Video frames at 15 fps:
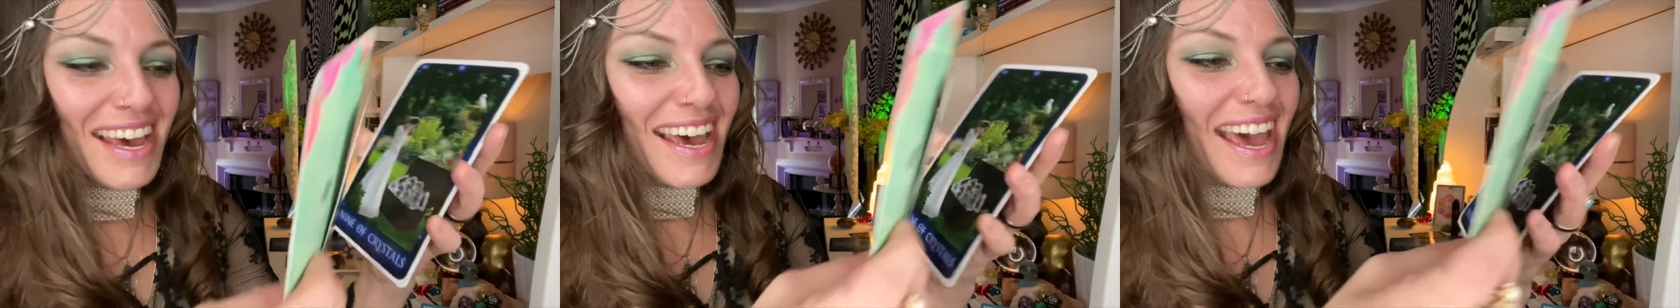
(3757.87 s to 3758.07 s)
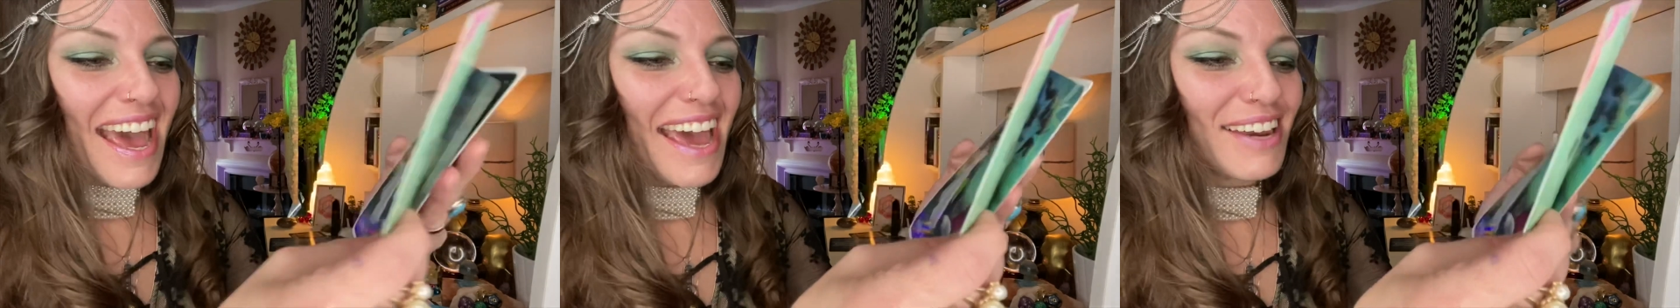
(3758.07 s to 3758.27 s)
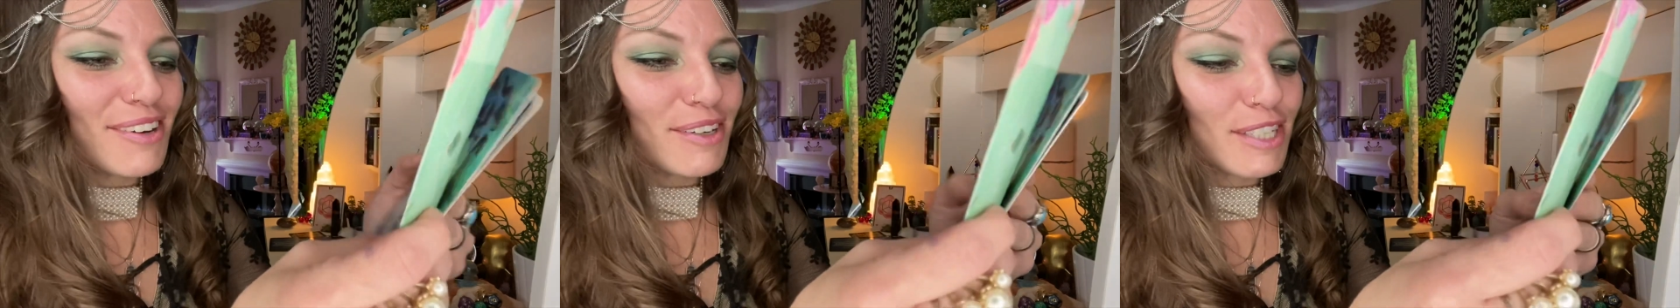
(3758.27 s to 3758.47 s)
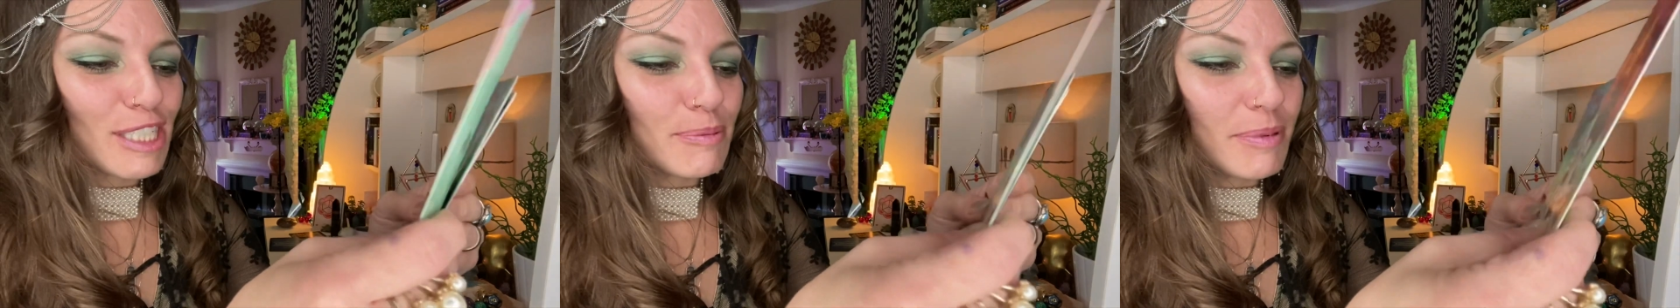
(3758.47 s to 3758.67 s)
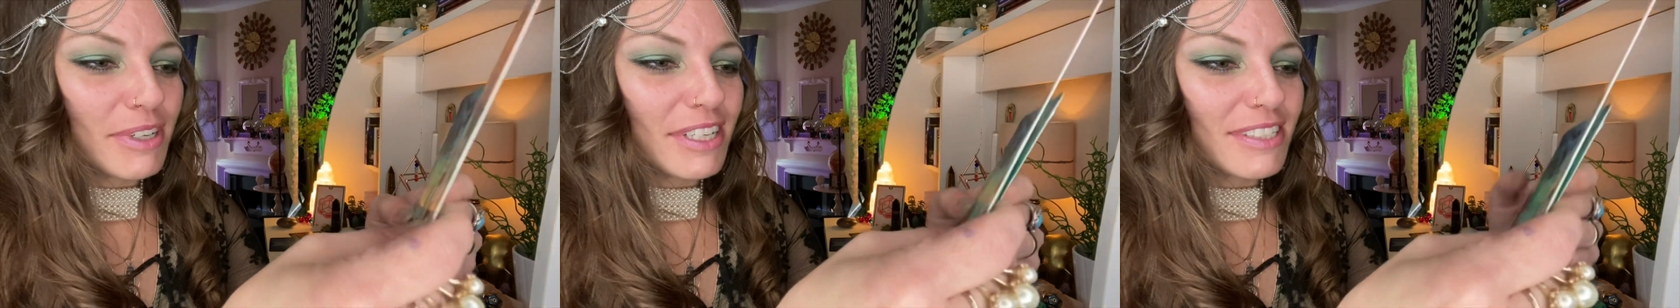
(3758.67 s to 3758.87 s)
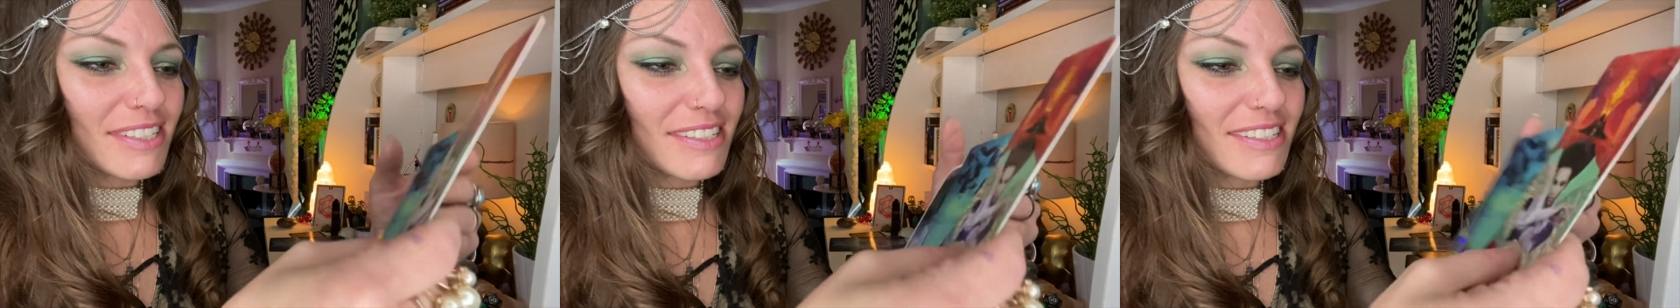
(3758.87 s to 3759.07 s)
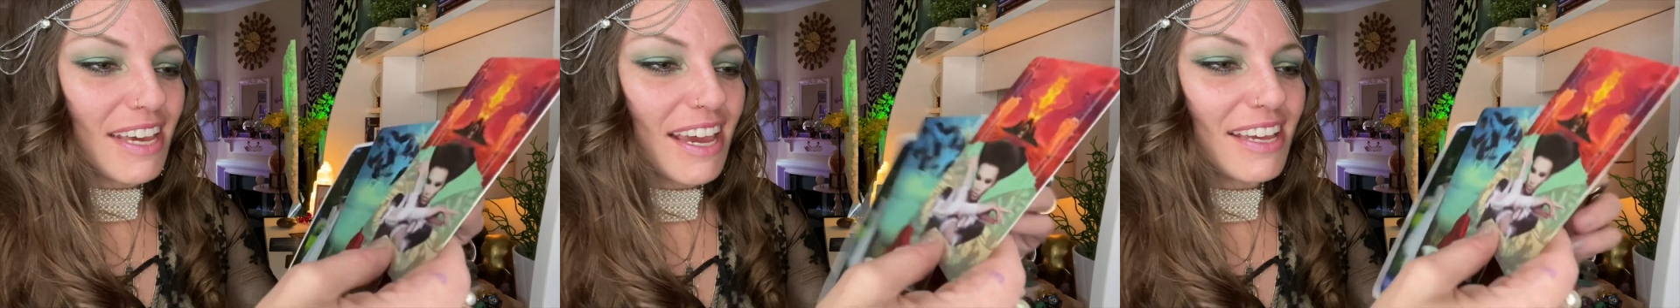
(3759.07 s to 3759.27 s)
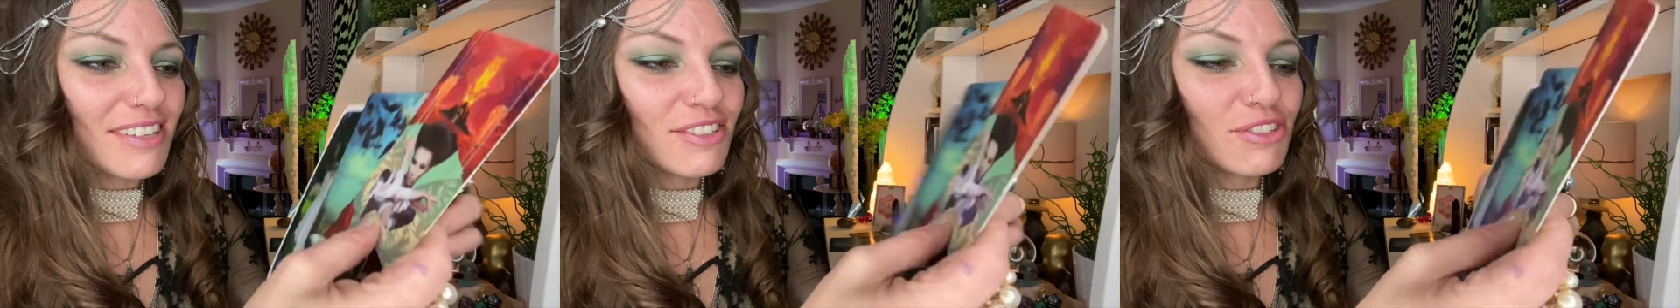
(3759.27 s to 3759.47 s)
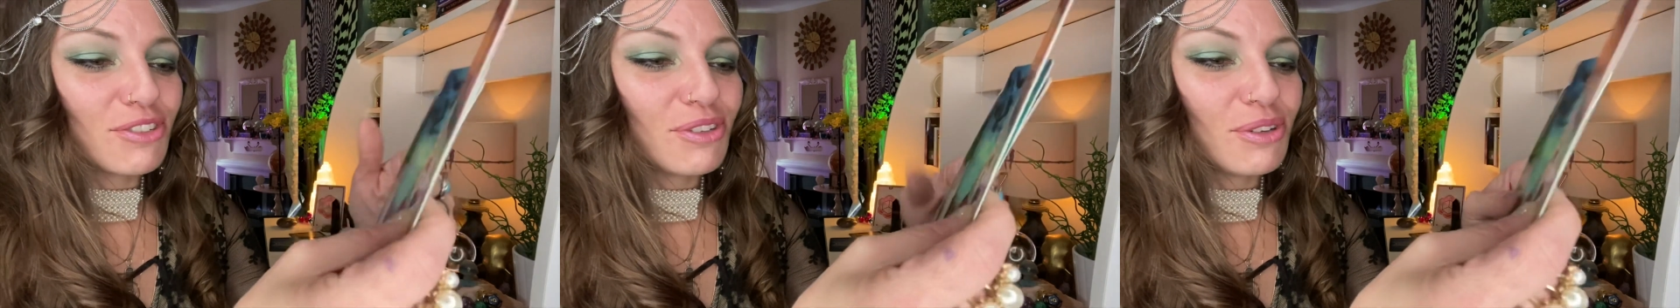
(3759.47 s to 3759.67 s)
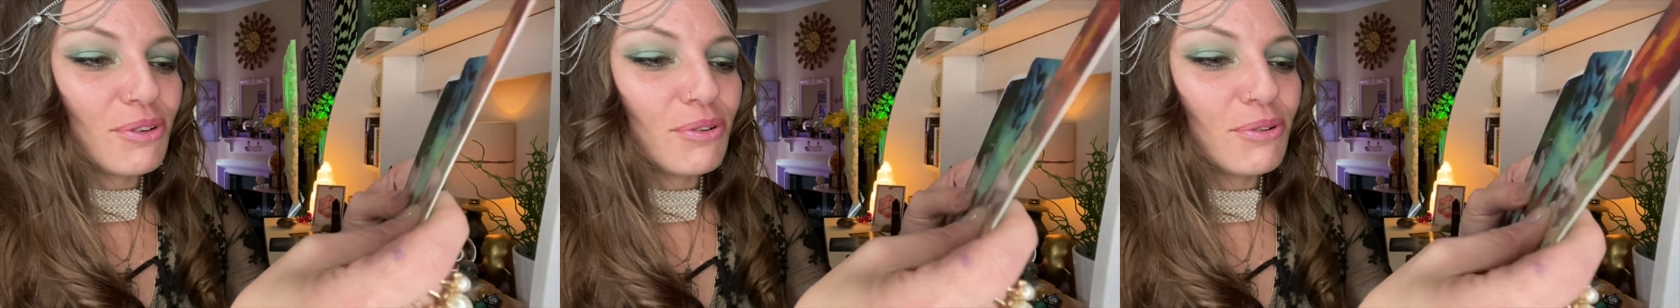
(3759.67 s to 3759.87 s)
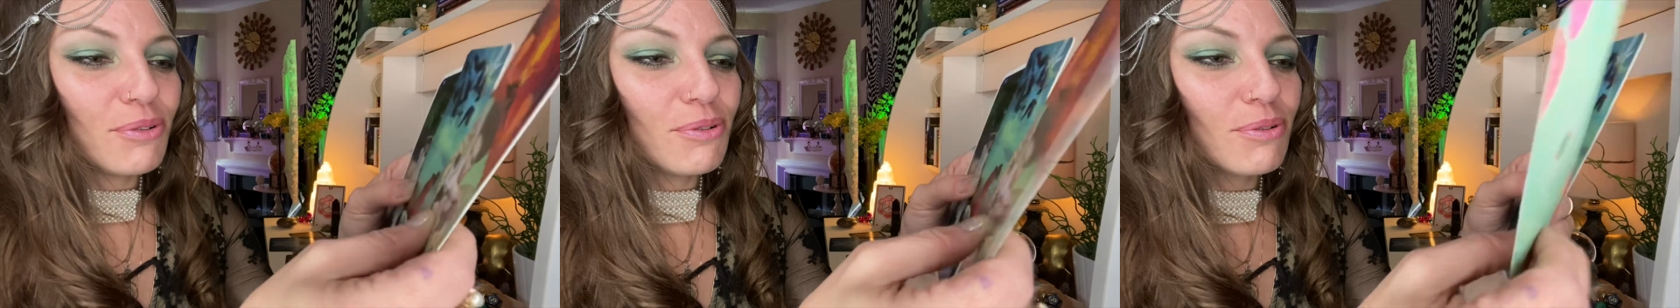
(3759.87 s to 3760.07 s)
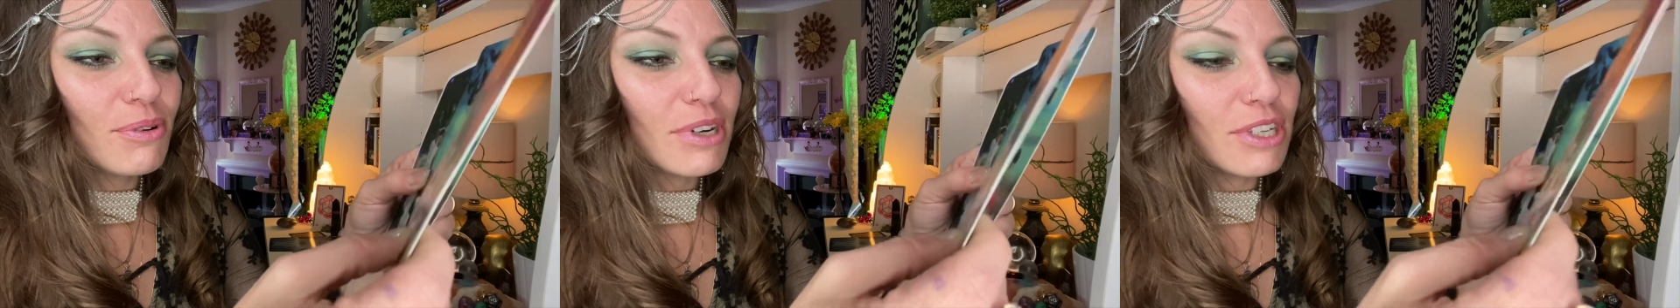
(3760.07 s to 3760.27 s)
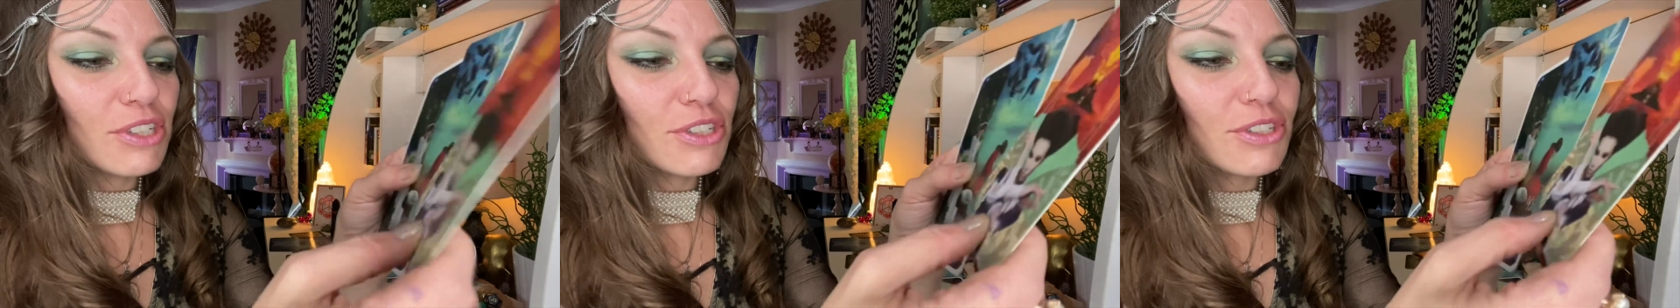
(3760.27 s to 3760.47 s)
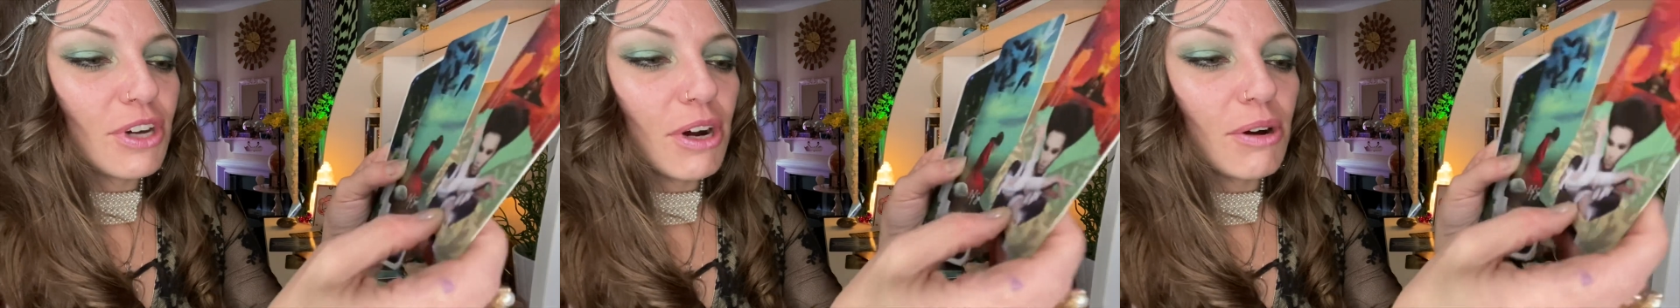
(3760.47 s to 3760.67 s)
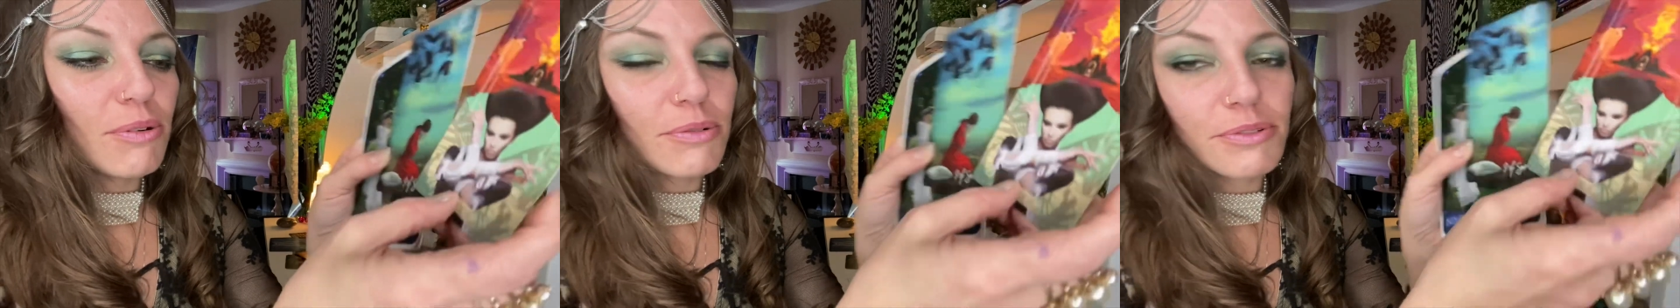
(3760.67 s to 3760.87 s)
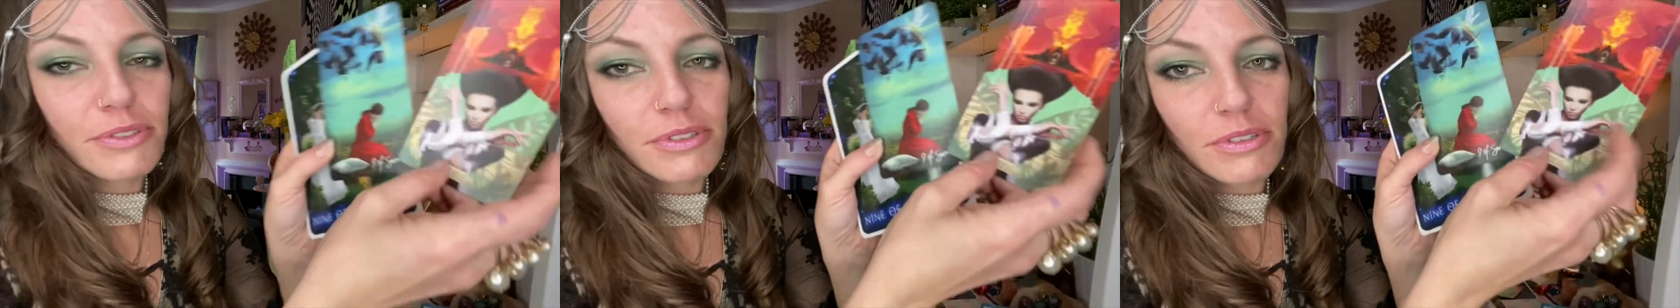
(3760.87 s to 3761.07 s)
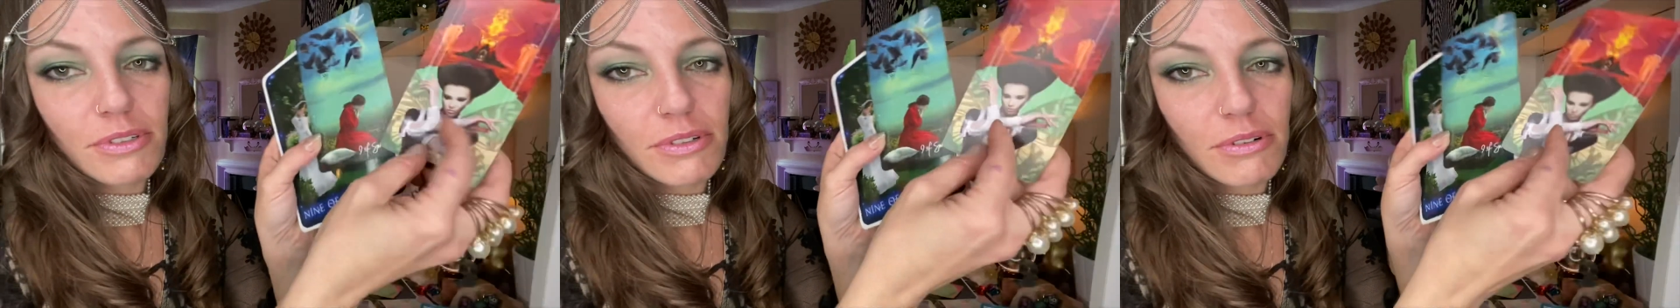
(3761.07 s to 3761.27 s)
And your experiences, and you don't